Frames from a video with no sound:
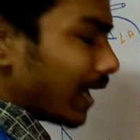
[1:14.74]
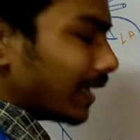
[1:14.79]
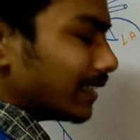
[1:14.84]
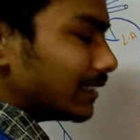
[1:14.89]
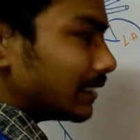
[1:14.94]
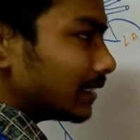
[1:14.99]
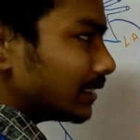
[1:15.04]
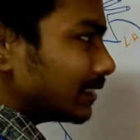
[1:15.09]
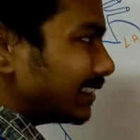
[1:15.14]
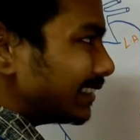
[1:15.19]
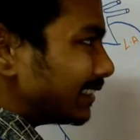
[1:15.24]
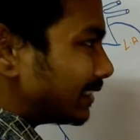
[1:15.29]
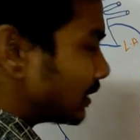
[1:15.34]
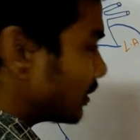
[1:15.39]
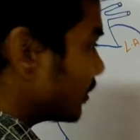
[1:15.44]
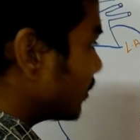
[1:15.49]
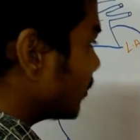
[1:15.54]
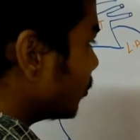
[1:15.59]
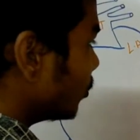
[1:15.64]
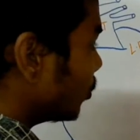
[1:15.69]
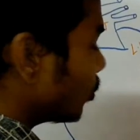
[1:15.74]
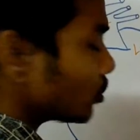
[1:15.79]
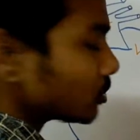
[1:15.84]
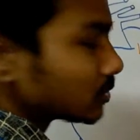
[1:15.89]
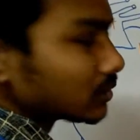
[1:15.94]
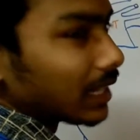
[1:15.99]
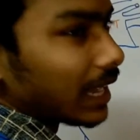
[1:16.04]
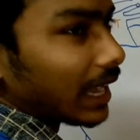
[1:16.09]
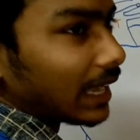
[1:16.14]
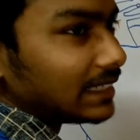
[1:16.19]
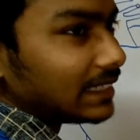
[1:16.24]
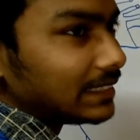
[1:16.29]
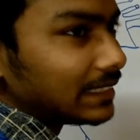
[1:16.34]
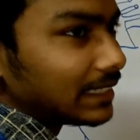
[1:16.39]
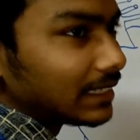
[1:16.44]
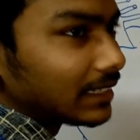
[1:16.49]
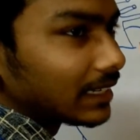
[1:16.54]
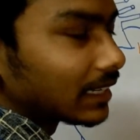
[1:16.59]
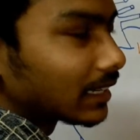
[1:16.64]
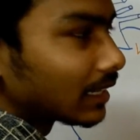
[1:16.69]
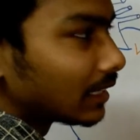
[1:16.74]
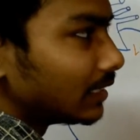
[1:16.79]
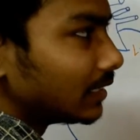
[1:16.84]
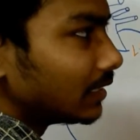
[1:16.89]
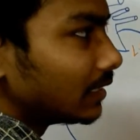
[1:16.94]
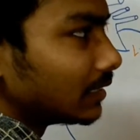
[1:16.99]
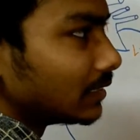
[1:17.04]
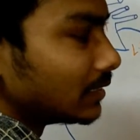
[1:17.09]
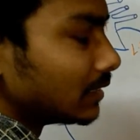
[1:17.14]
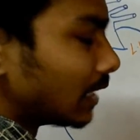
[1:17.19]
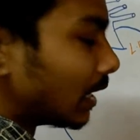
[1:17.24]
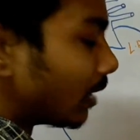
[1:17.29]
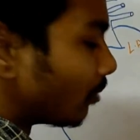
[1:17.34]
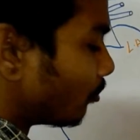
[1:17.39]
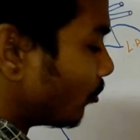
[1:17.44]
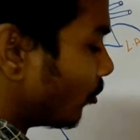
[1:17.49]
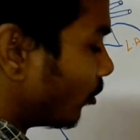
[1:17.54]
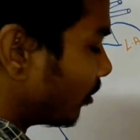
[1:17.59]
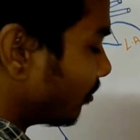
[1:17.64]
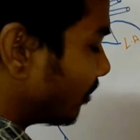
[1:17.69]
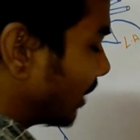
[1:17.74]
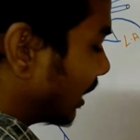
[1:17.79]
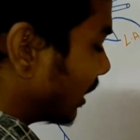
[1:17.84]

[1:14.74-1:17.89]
and it goes anteriorly in the upward